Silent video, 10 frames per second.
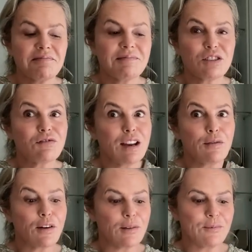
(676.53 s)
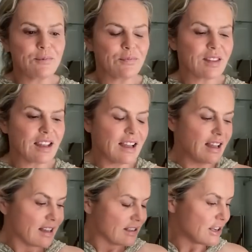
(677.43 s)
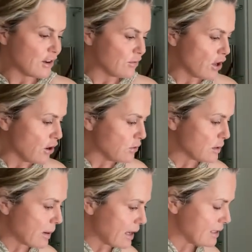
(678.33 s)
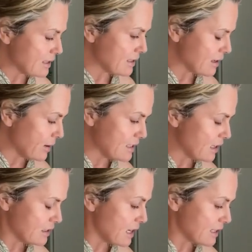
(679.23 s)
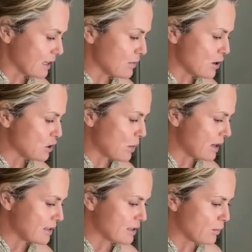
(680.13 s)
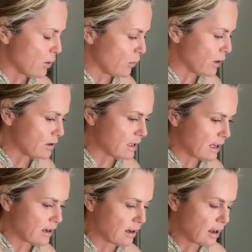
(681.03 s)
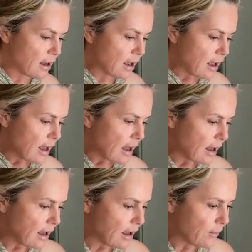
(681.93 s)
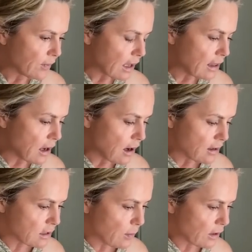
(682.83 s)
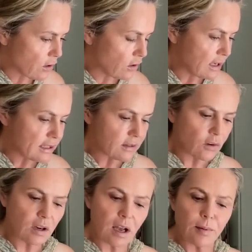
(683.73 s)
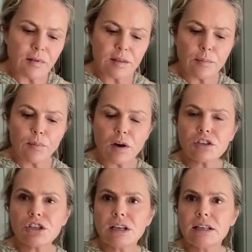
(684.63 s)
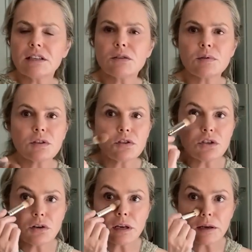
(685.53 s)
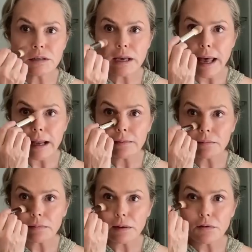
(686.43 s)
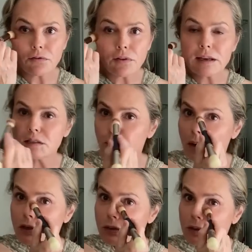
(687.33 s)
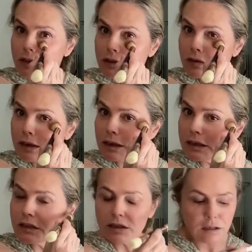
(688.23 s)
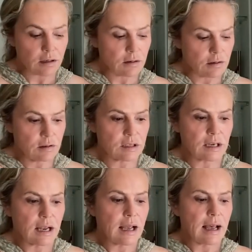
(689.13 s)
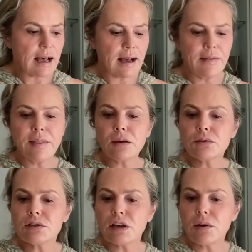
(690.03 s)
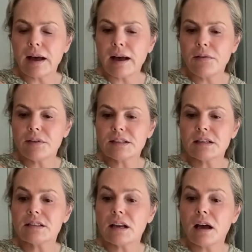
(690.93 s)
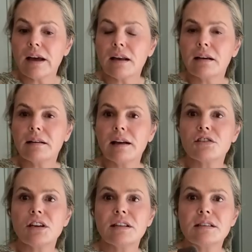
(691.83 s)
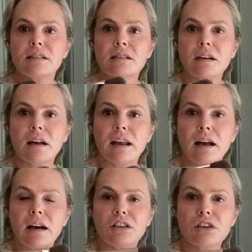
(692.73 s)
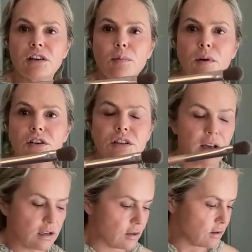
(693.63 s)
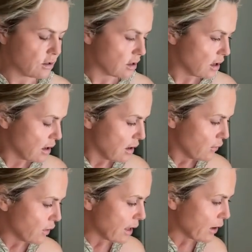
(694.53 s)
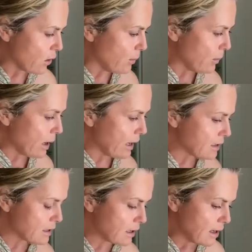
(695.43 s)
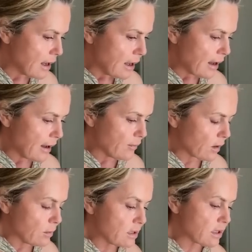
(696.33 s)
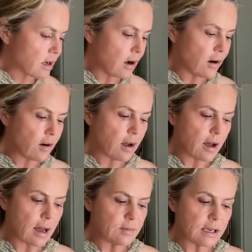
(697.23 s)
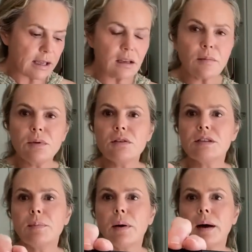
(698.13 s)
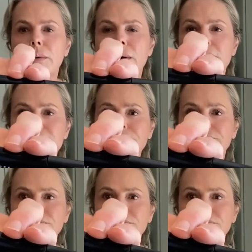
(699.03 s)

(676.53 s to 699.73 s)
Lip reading: it's really fun. So no space, I mean, that takes up no space, so pop those in. Last but not least, I've got a couple of other brushes. This was the Studio 10 kind of face brush, which is really nice to use. And they also have, this is a Delilah, actually, this is the Delilah eyeshadow brush that I use for their compact. Mascara, I'm taking a Beauty Pie one.